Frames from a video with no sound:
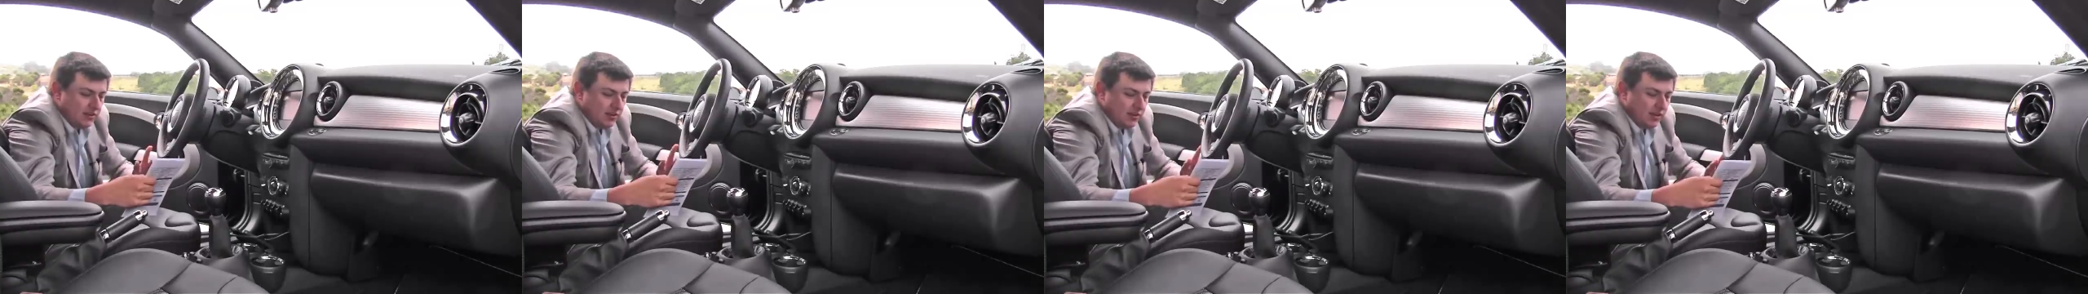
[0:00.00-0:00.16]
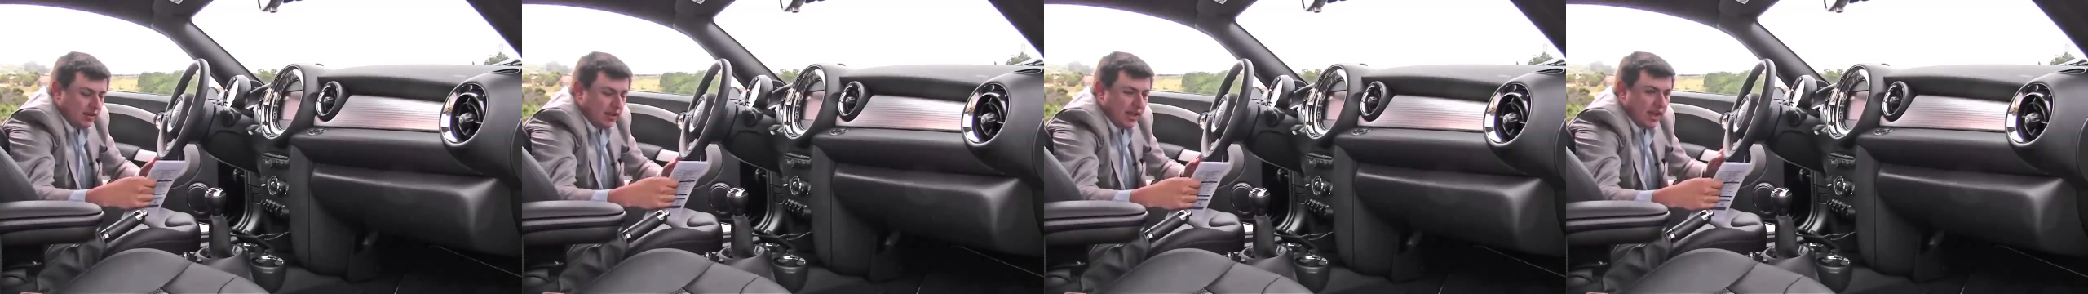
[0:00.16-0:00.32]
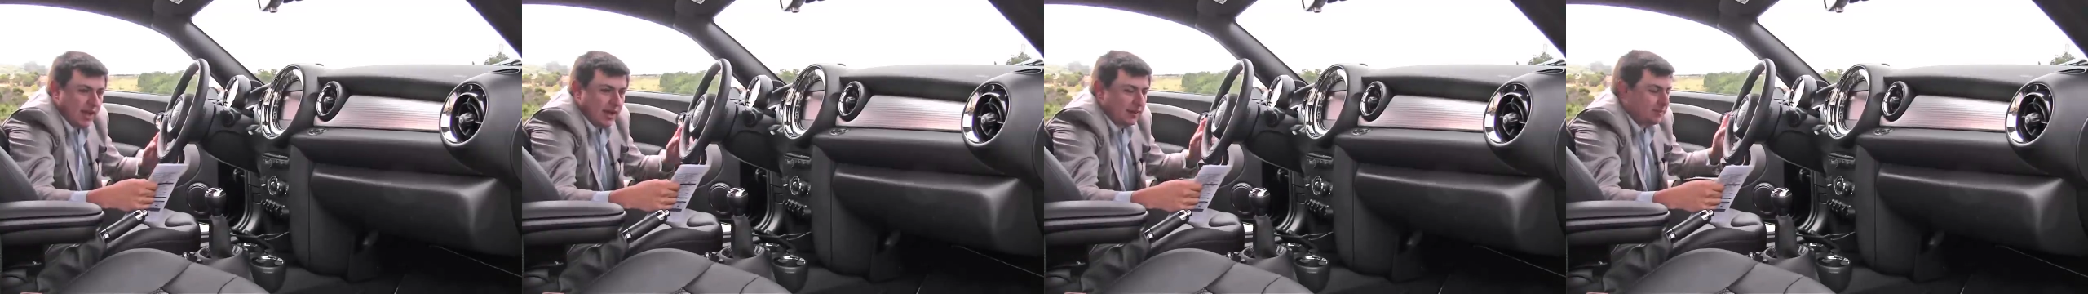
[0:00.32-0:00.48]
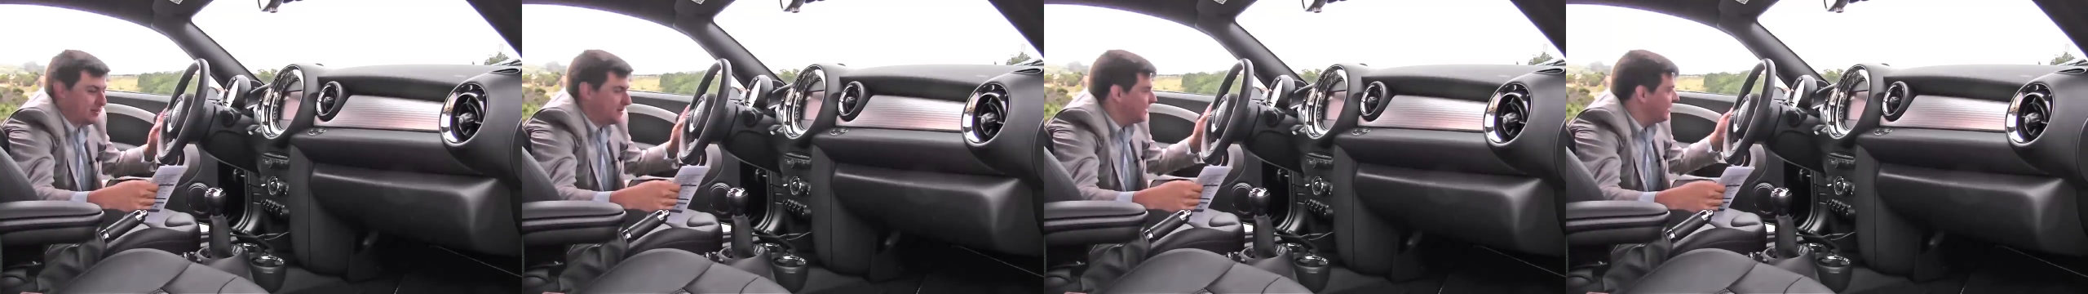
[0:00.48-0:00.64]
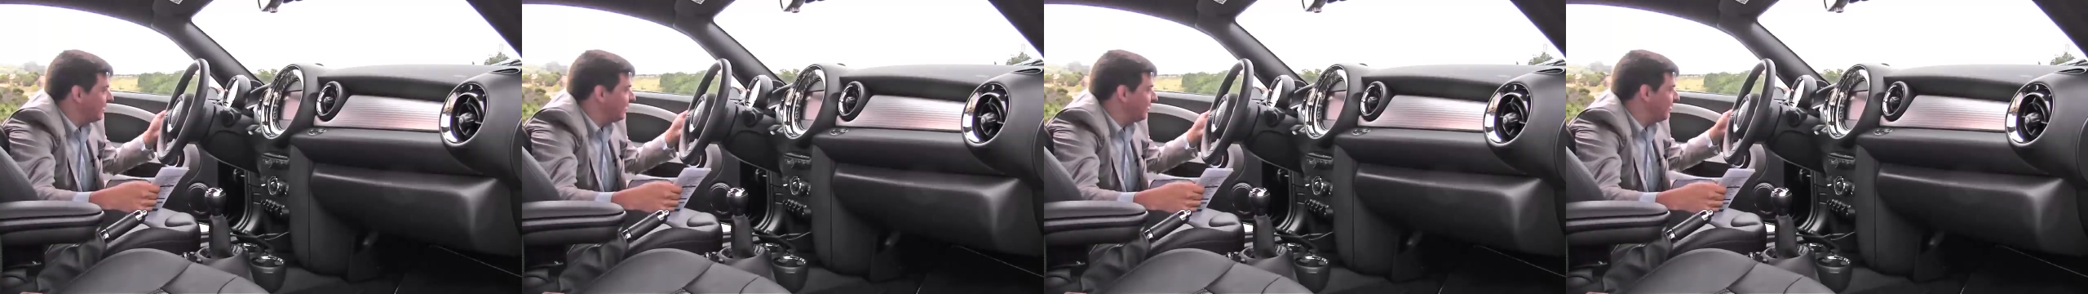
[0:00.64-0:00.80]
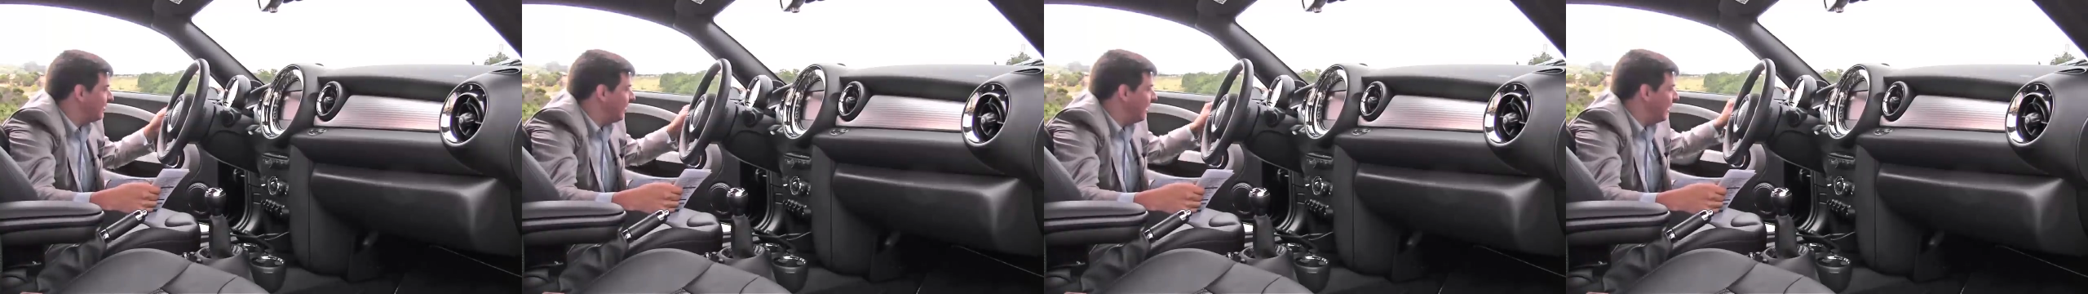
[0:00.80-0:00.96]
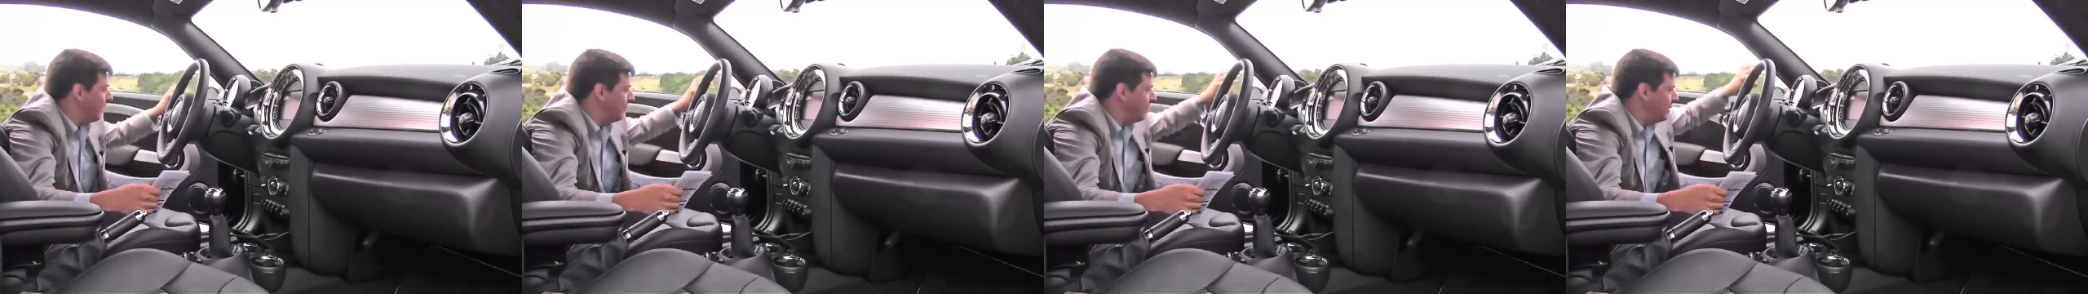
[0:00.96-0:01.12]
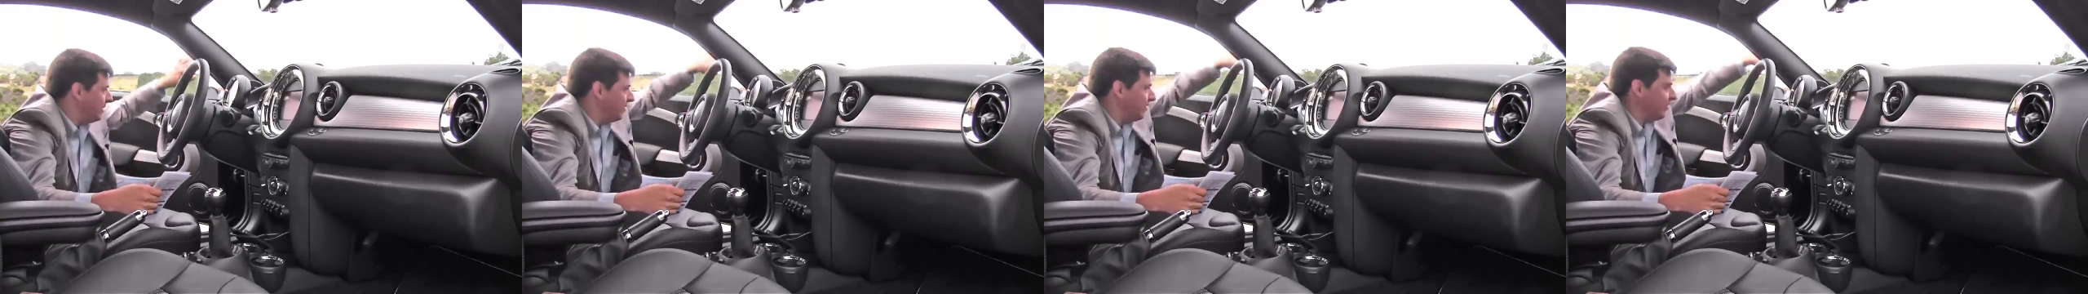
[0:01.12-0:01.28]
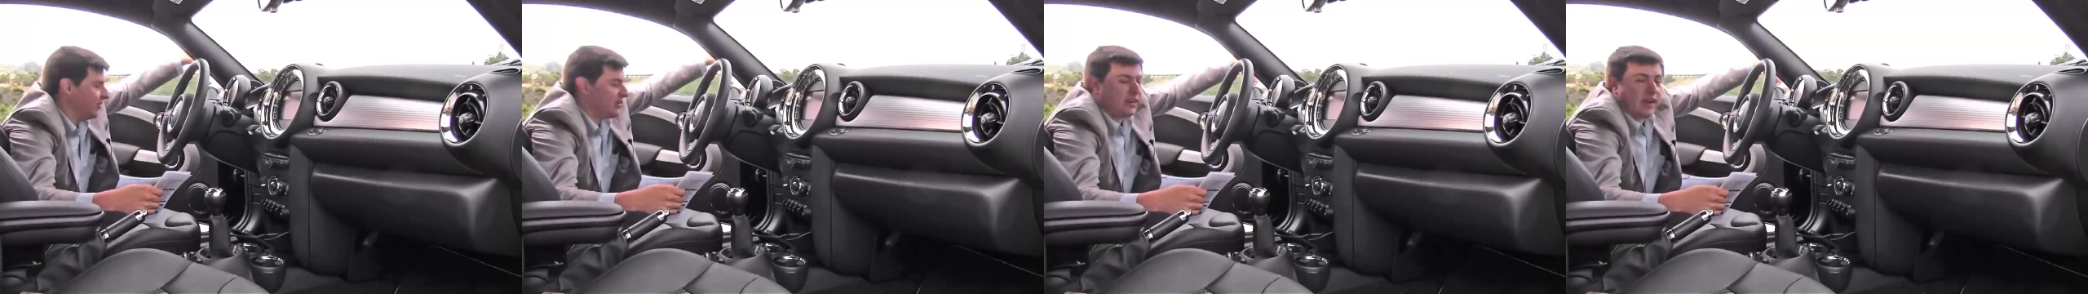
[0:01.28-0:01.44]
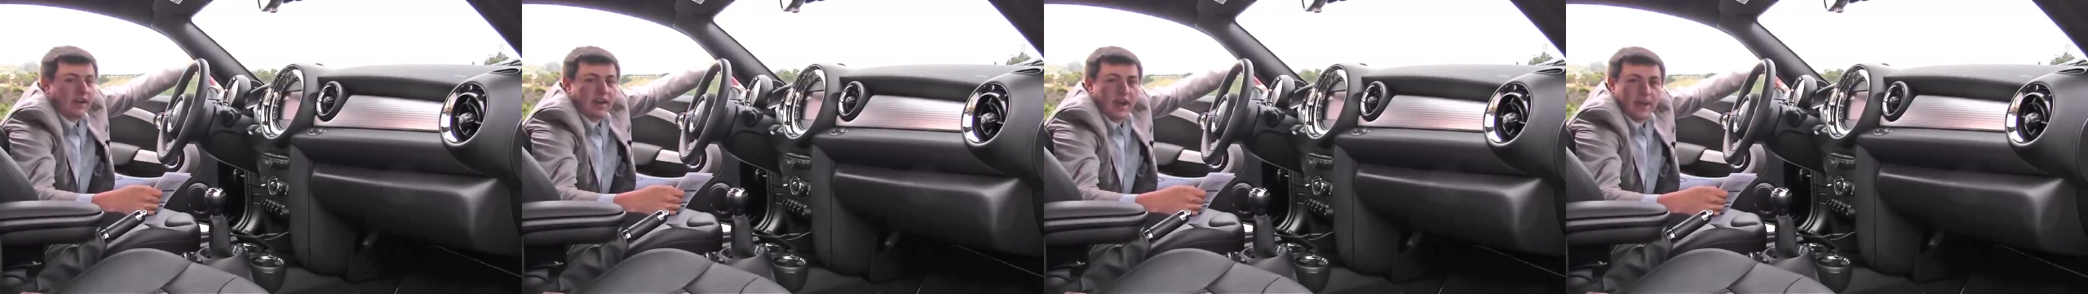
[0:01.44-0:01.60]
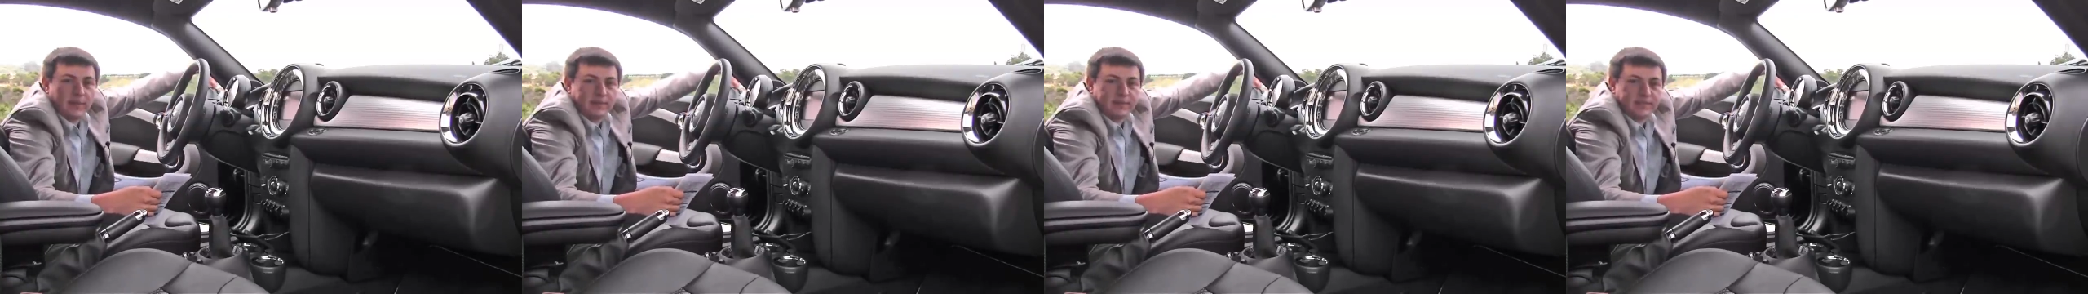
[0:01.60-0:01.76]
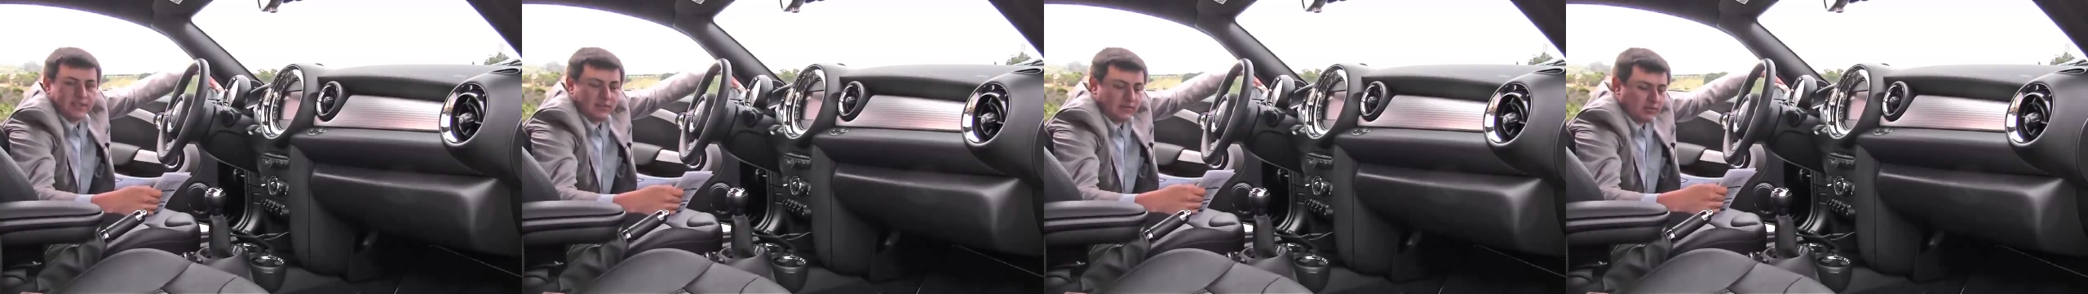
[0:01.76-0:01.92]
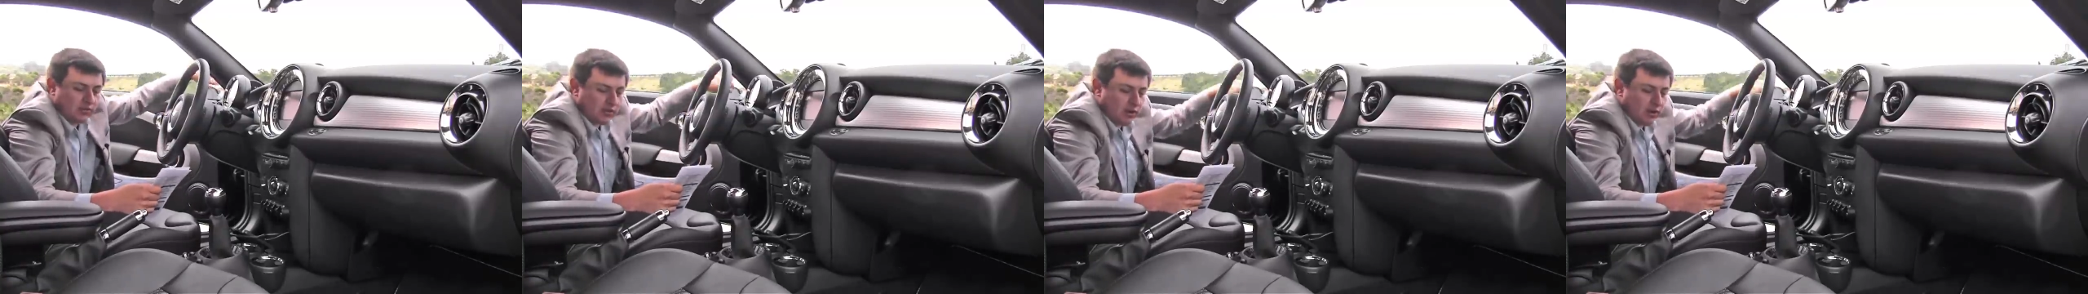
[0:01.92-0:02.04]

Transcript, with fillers: Door caps and uh, mirror caps in